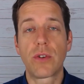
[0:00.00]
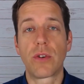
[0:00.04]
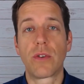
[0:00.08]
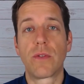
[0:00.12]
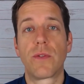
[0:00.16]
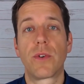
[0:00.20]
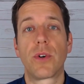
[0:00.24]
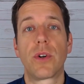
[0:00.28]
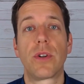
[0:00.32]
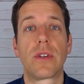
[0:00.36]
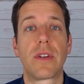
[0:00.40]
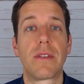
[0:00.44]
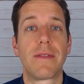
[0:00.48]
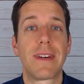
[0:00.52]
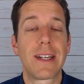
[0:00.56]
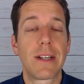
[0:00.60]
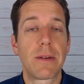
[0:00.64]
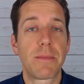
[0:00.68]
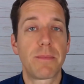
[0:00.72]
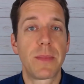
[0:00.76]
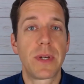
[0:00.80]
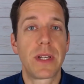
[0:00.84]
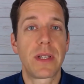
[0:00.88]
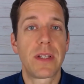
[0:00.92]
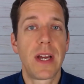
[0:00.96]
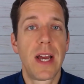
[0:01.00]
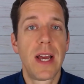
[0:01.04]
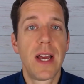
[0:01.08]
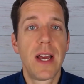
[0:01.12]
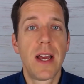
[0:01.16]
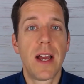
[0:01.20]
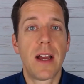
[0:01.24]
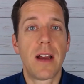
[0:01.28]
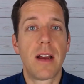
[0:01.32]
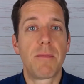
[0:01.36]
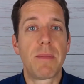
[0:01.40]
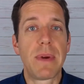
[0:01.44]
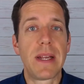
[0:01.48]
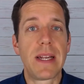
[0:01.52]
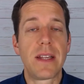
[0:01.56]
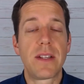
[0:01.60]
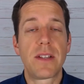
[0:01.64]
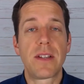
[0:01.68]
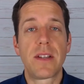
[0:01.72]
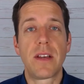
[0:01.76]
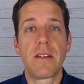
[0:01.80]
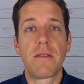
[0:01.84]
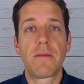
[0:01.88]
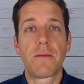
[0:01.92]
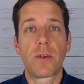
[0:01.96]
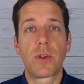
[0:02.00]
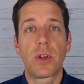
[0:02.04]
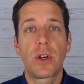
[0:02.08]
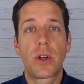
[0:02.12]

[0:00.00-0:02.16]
overall development ability for the